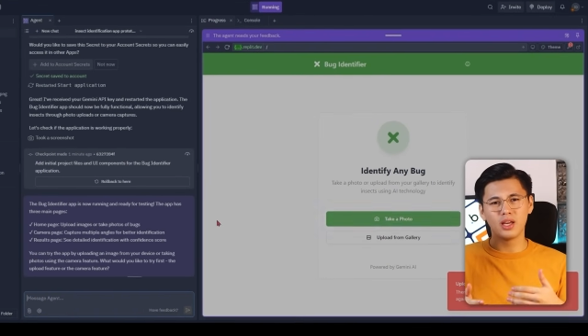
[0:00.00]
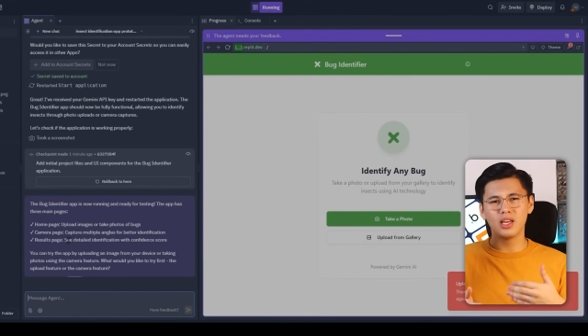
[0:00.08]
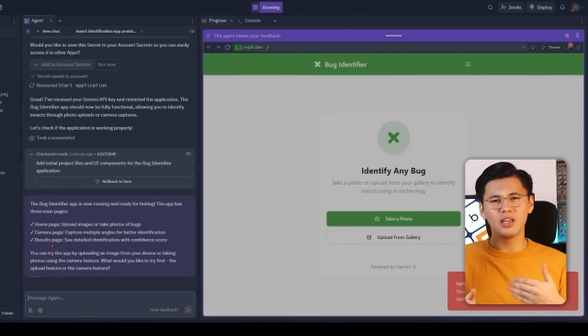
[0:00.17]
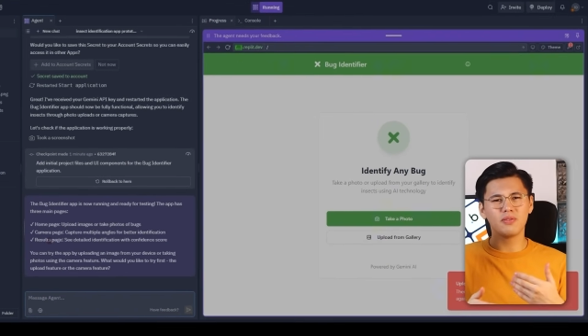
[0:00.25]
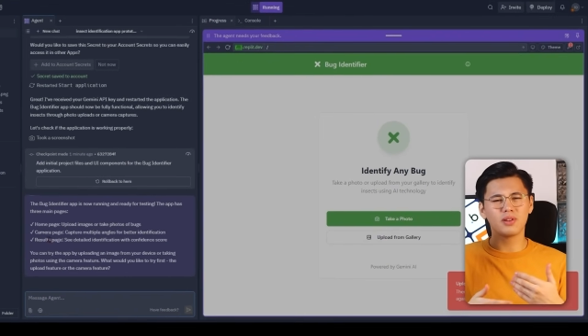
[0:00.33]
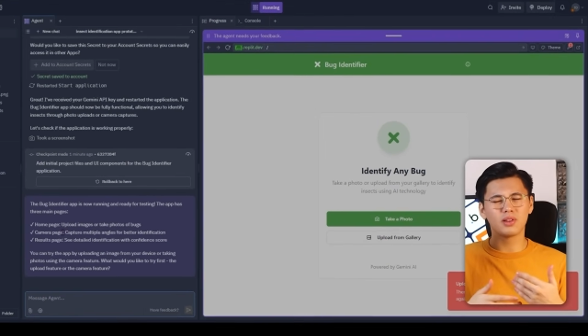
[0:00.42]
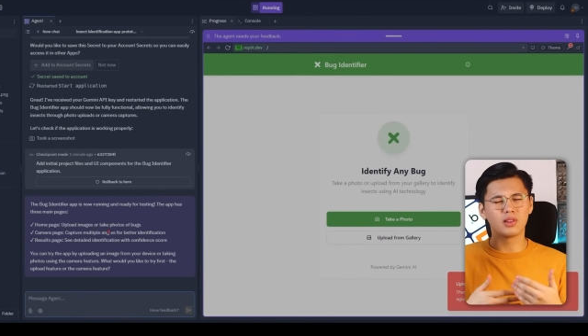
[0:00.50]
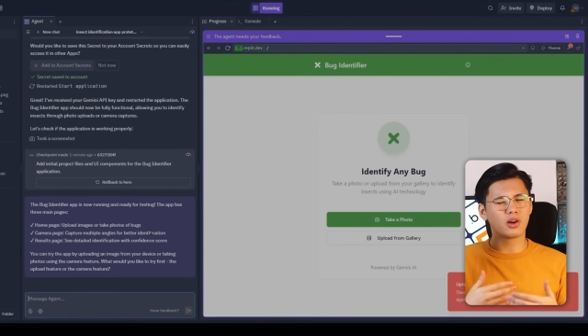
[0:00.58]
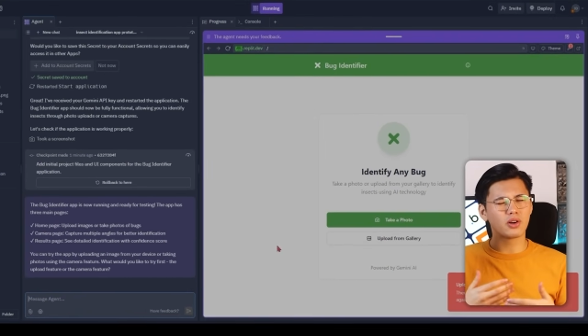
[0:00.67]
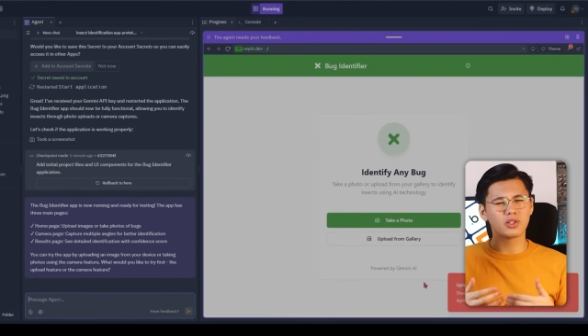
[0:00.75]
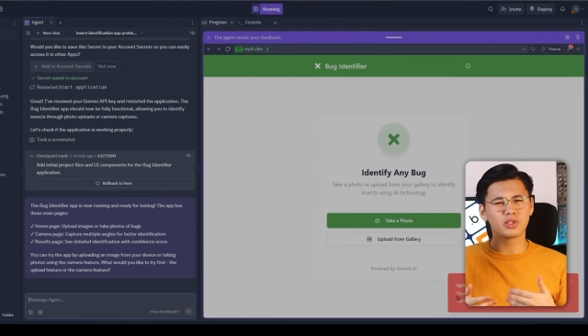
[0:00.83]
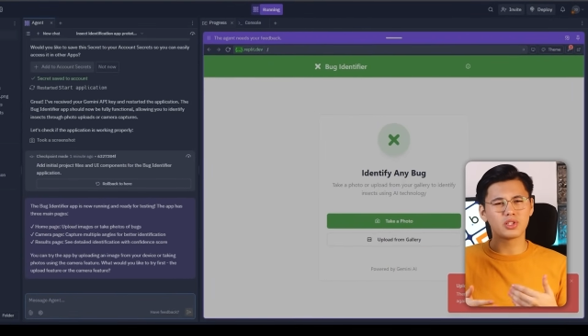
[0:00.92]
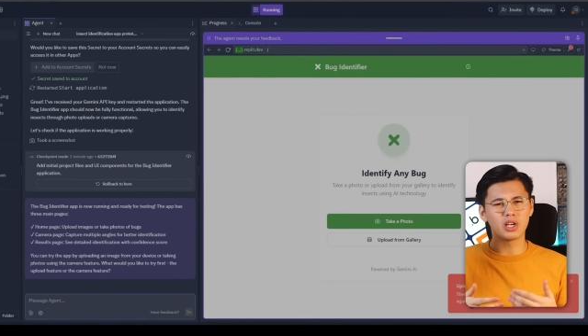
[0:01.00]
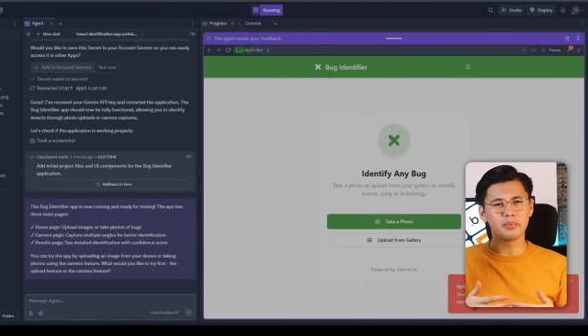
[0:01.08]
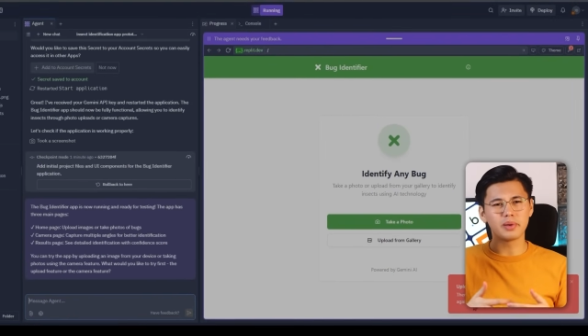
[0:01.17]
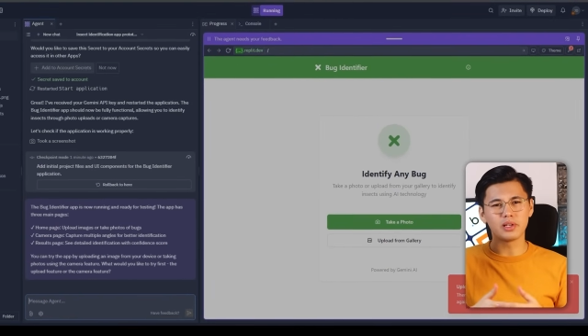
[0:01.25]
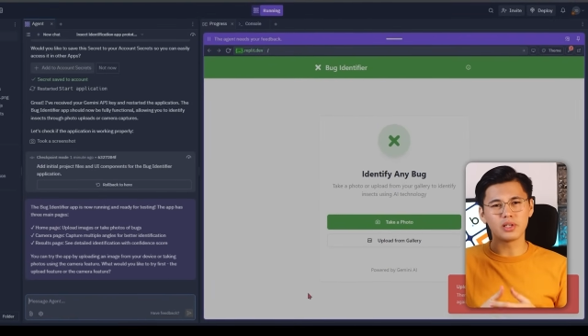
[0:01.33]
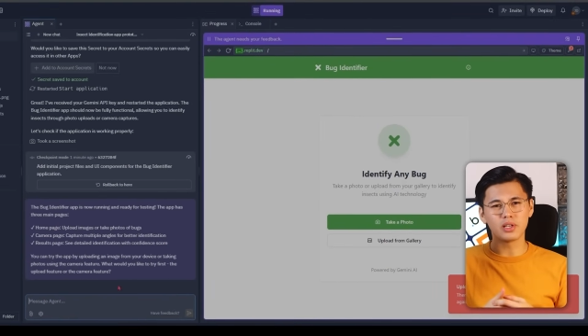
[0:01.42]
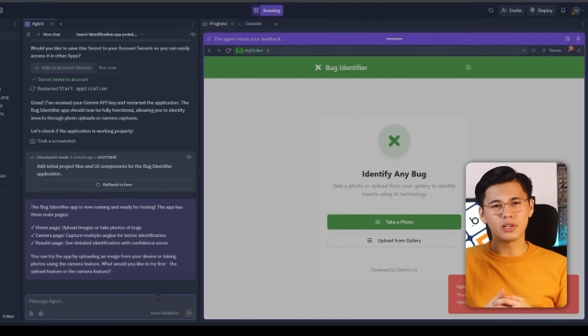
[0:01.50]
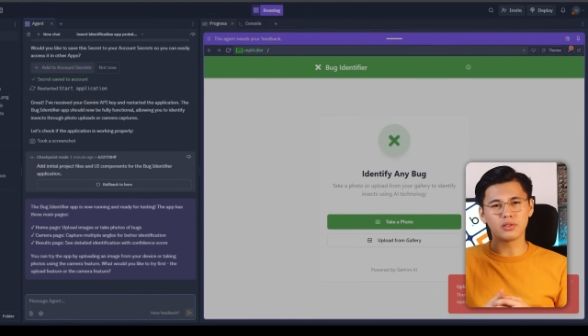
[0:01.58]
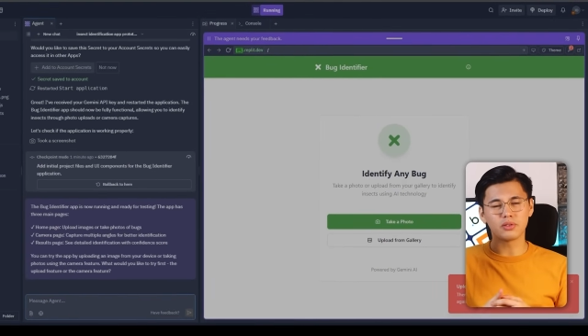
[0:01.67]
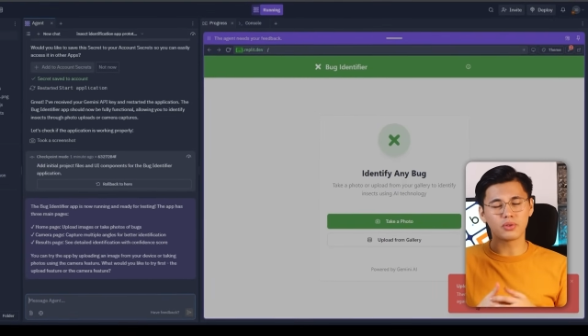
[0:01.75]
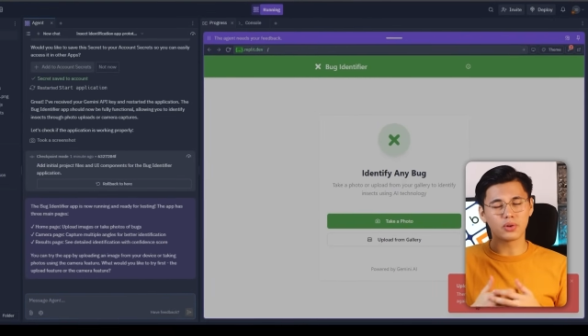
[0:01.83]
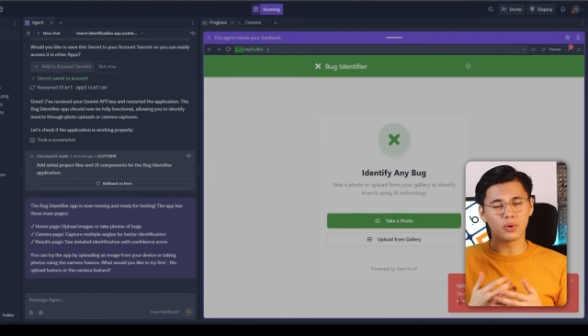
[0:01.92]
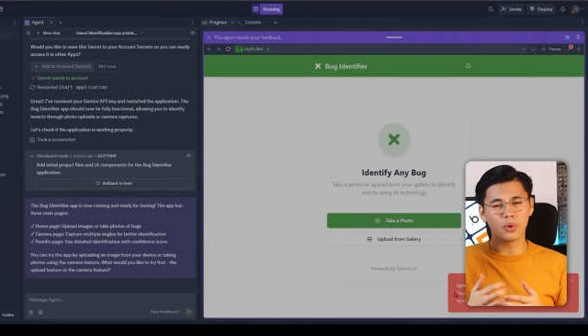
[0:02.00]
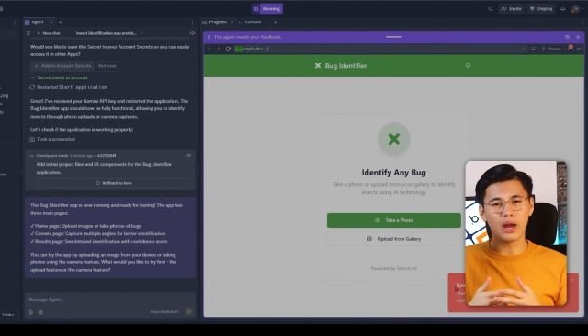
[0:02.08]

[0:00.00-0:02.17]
Even large JPGs throw